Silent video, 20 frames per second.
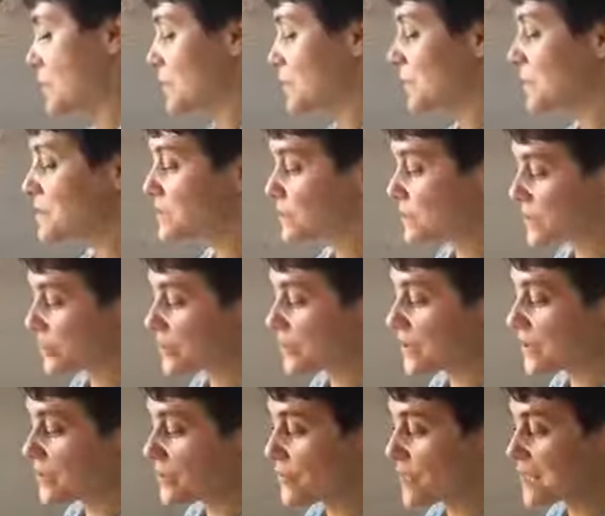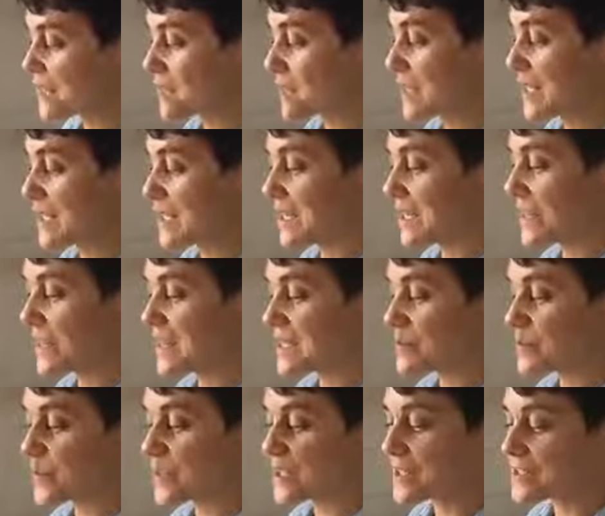Because with a recipe like this,
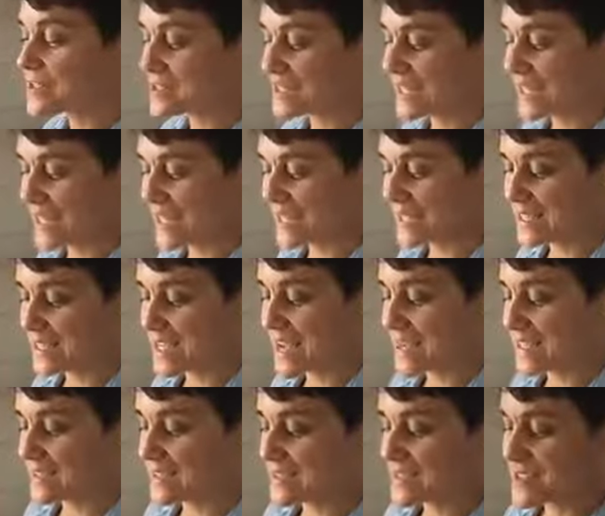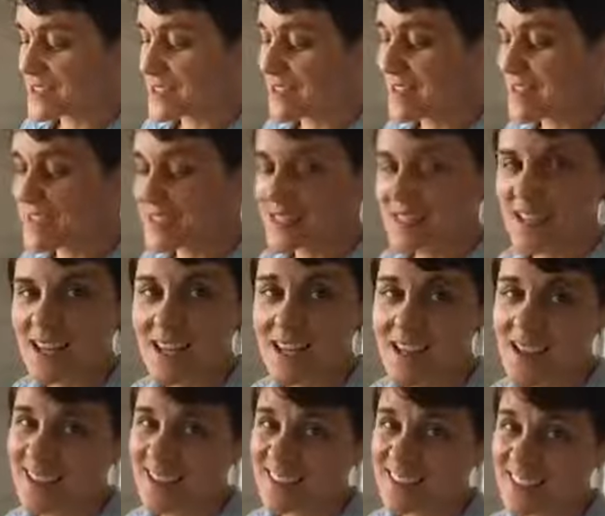because they're getting their hands dirty,
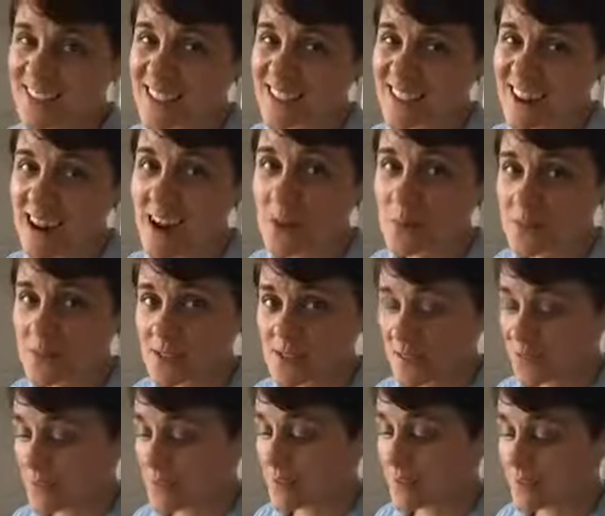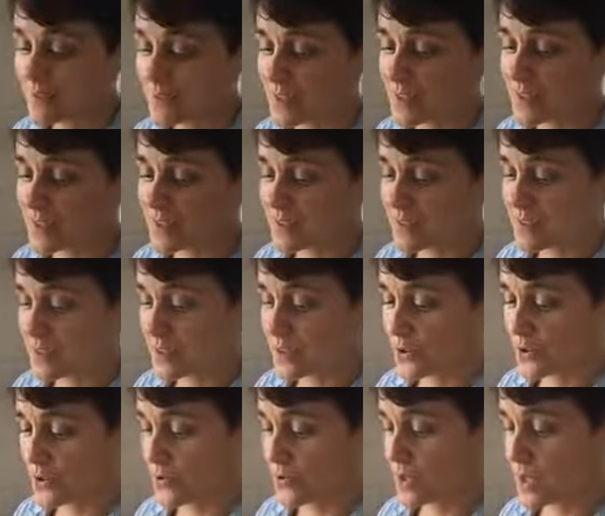they'd absolutely love it.
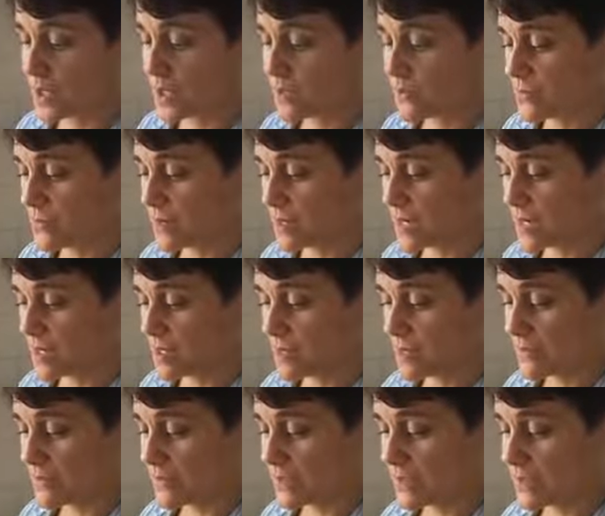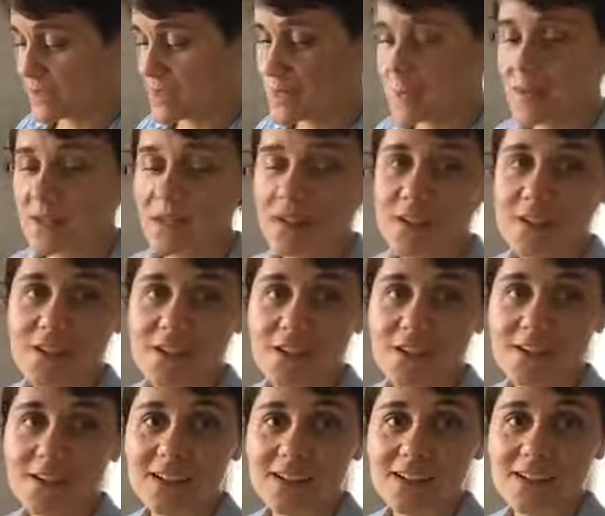They'd really, really love it. I mean, like,
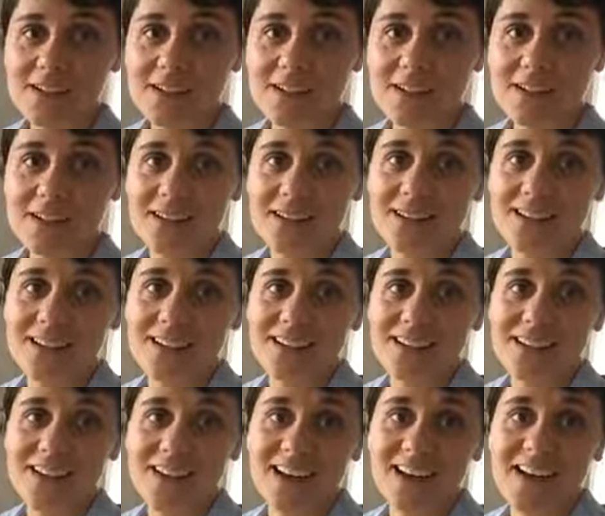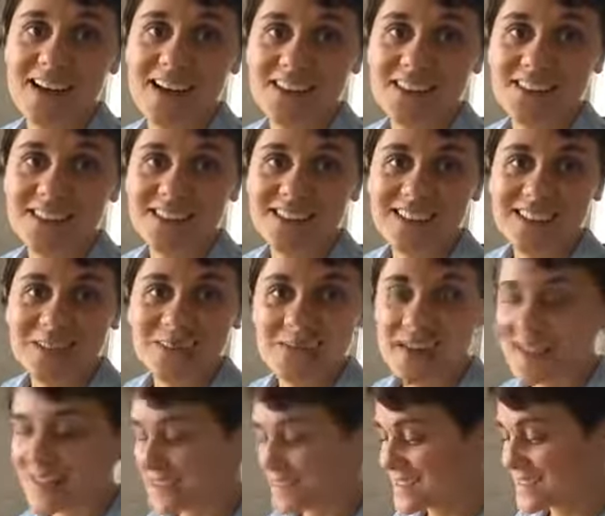look at how dirty my
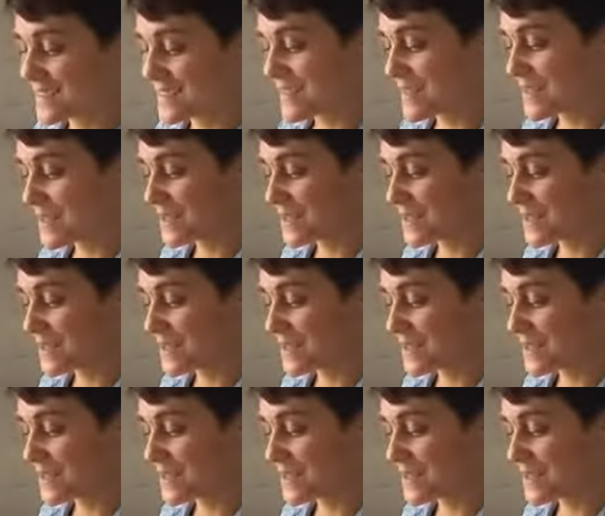hands are.